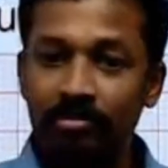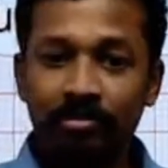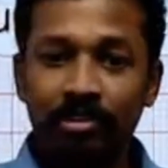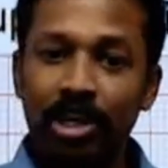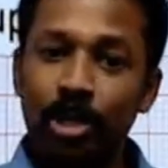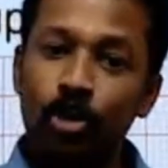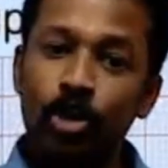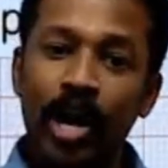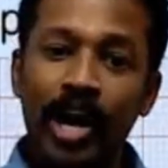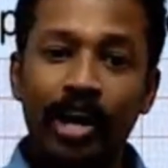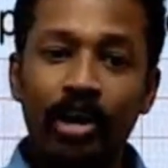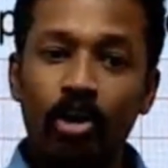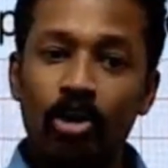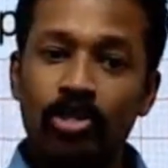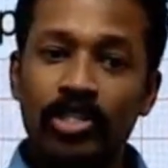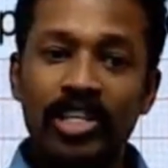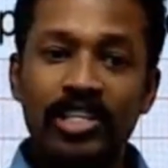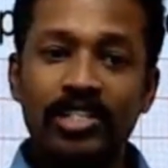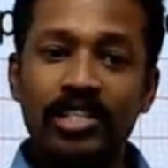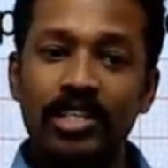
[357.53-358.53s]
Will you
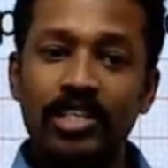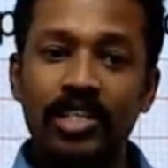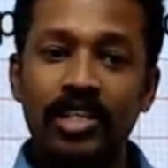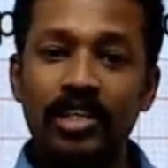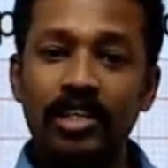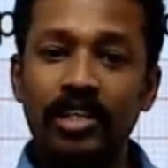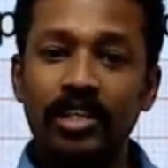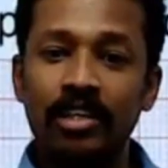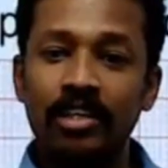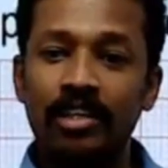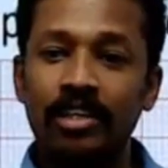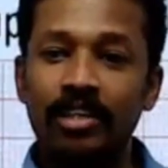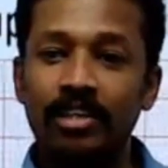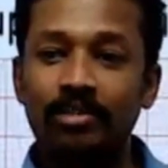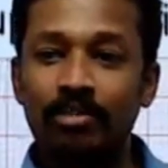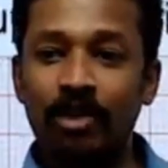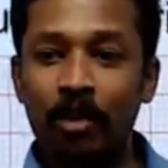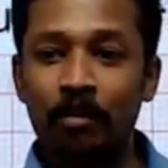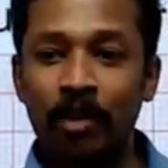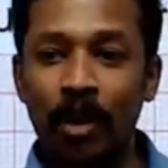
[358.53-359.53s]
diagnose ECG?
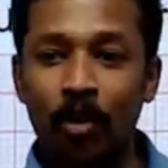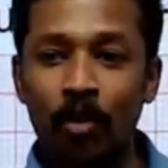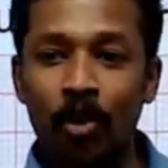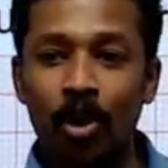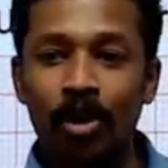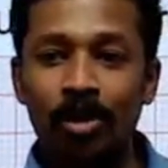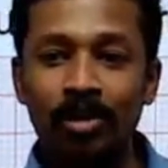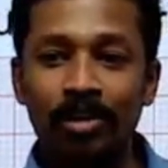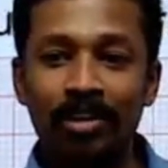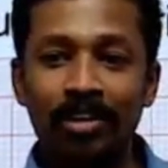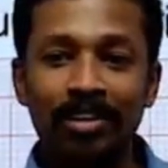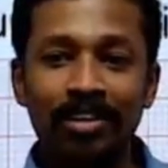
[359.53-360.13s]
from now on